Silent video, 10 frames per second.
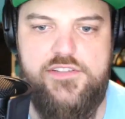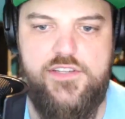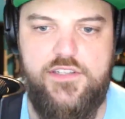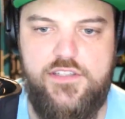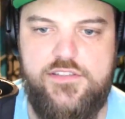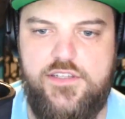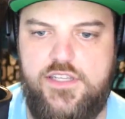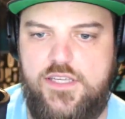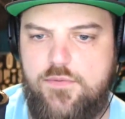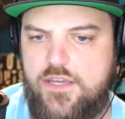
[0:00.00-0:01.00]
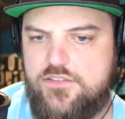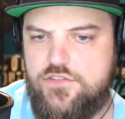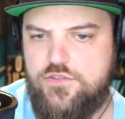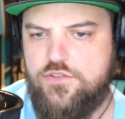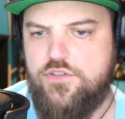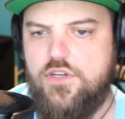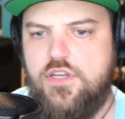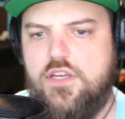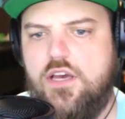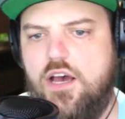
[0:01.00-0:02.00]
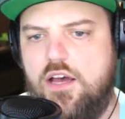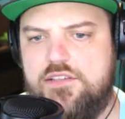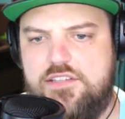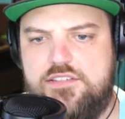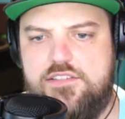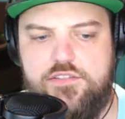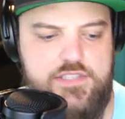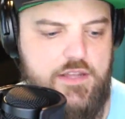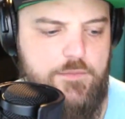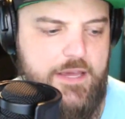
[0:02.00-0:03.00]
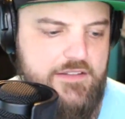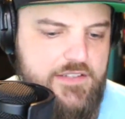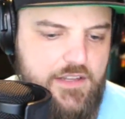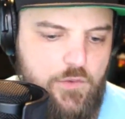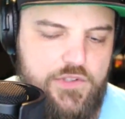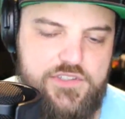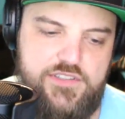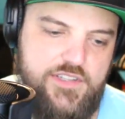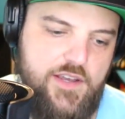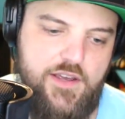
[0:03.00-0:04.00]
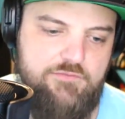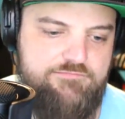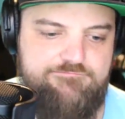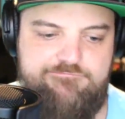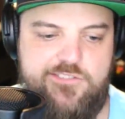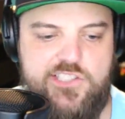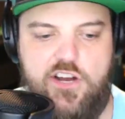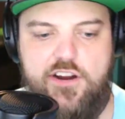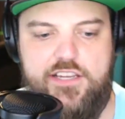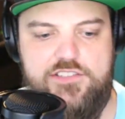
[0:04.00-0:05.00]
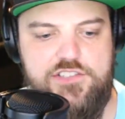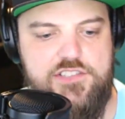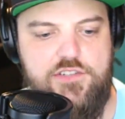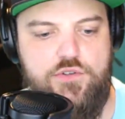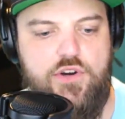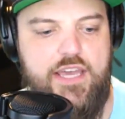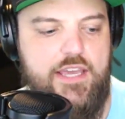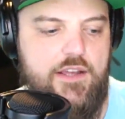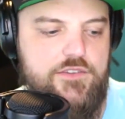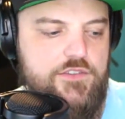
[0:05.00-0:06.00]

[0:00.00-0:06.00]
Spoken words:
Sydney Ebanks Jr. Says still sound bad, Stan. Well, I'm sorry, it's just Google Hangouts.